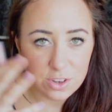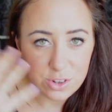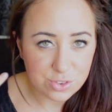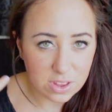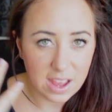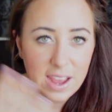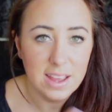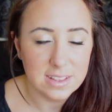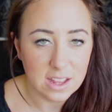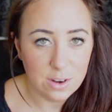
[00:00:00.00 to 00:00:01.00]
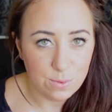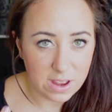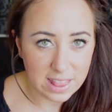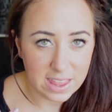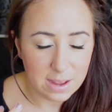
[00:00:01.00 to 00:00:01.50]
neutral eyes and a
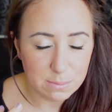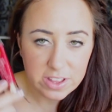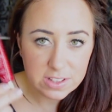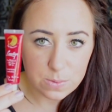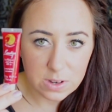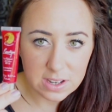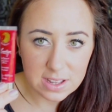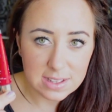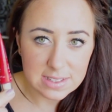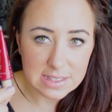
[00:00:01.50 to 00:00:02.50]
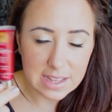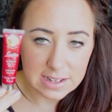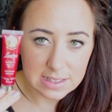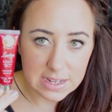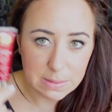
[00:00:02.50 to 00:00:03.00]
red lip. This one is the
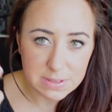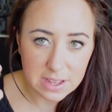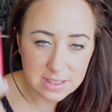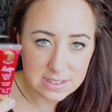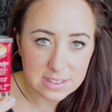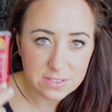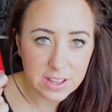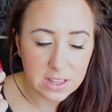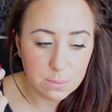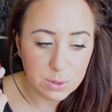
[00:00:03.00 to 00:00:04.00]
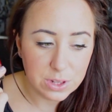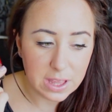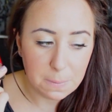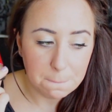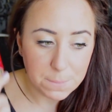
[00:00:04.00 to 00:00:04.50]
Lanolips, and this is available
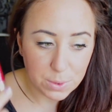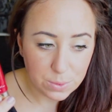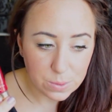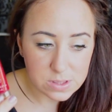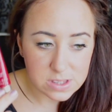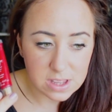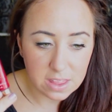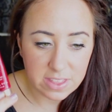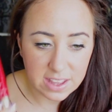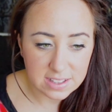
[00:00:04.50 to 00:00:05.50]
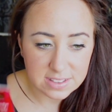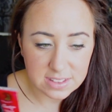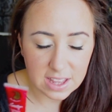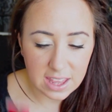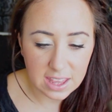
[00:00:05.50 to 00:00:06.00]
in Boots.
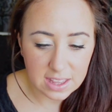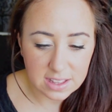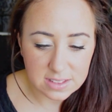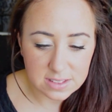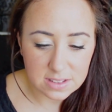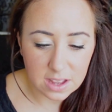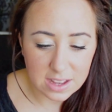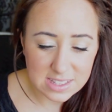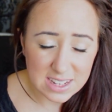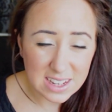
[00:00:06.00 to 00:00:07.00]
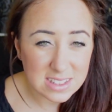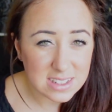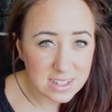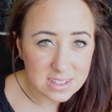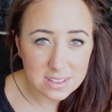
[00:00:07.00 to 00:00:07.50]
This is a
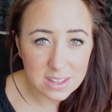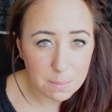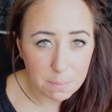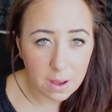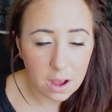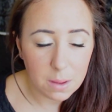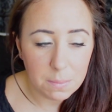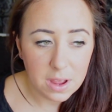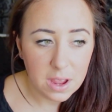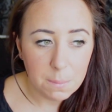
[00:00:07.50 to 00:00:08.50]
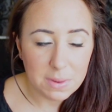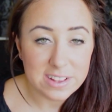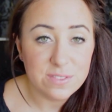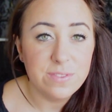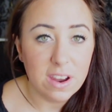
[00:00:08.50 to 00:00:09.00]
tinted lip balm, but
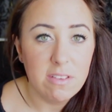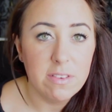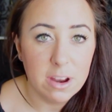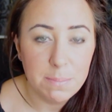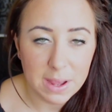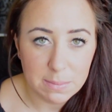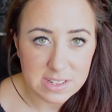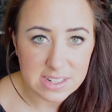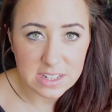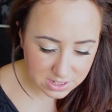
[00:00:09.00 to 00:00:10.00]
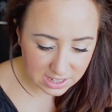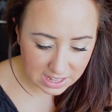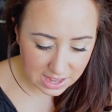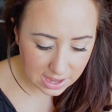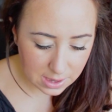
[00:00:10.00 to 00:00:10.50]
it's very pigmented. It's going
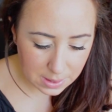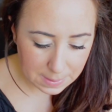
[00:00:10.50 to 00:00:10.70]
to get